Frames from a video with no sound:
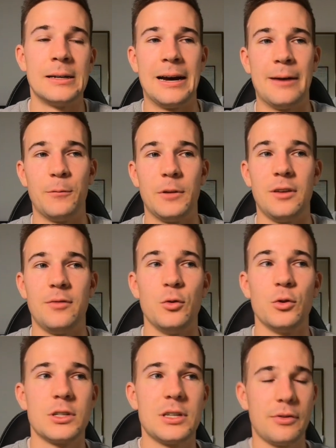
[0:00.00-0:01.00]
Um, if
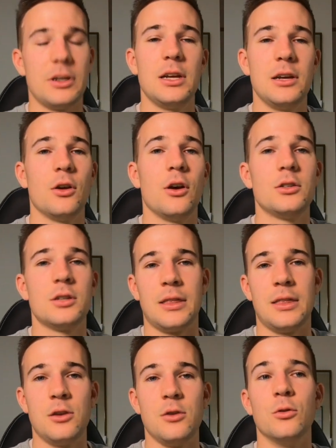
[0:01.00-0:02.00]
you're 70 kilos
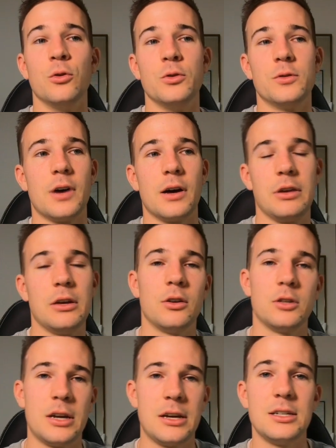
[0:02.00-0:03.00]
and then you lose five
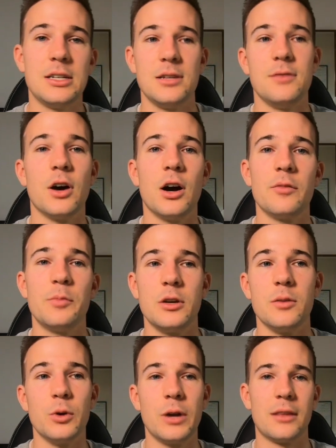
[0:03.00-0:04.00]
kilos and are 65, but you
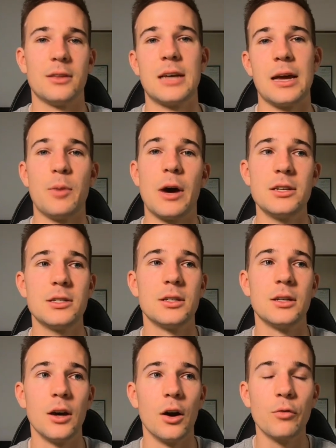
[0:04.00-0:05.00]
can put out the same pace,
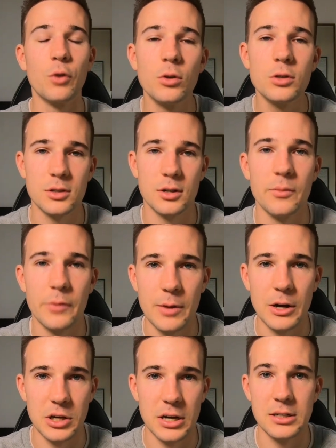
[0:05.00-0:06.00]
of course it's going to be
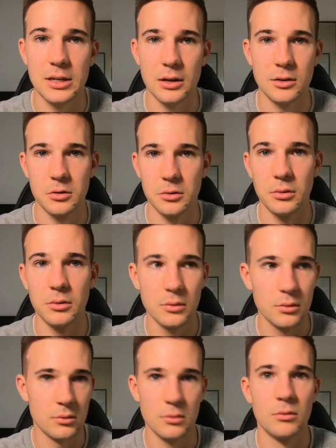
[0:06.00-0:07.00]
much easier to
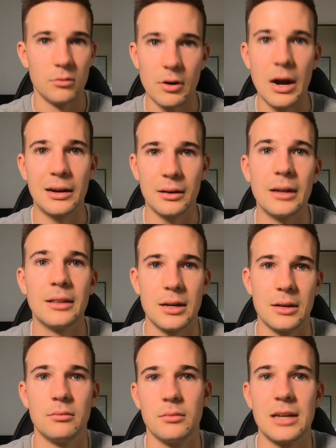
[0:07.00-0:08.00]
run at
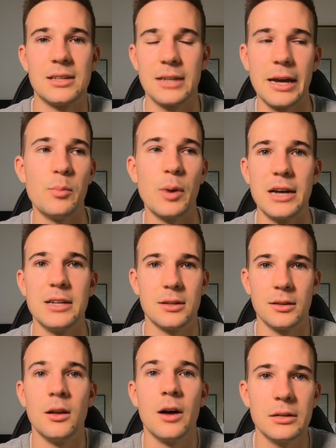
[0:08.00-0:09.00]
that, that same pace at
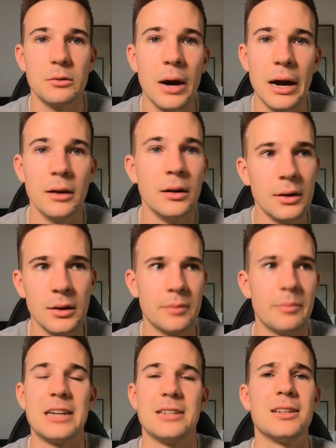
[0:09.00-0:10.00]
a lighter weight.
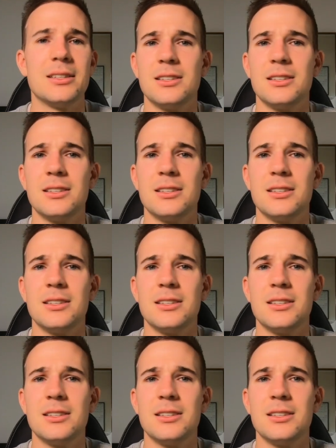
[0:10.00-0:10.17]
Makes sense.